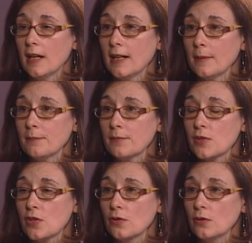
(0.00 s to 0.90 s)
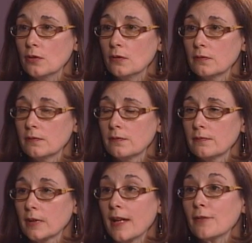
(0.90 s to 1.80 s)
um, to
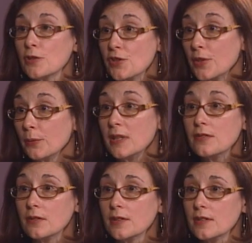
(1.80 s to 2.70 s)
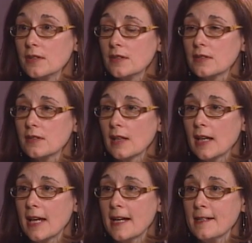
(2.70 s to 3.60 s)
leverage their resources
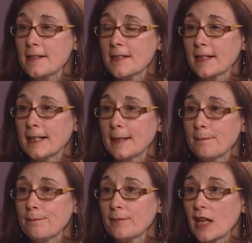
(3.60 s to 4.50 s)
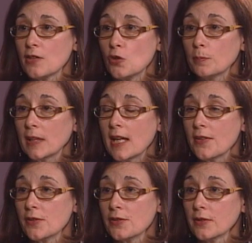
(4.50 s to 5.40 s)
and um, not
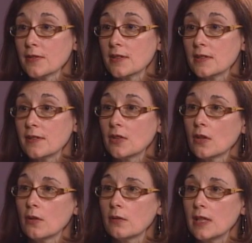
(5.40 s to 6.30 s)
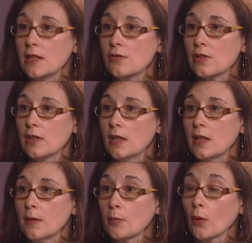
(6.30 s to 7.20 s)
duplicate their services, even though each
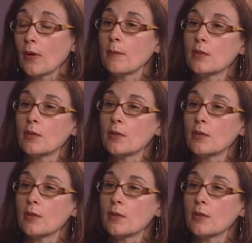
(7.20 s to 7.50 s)
program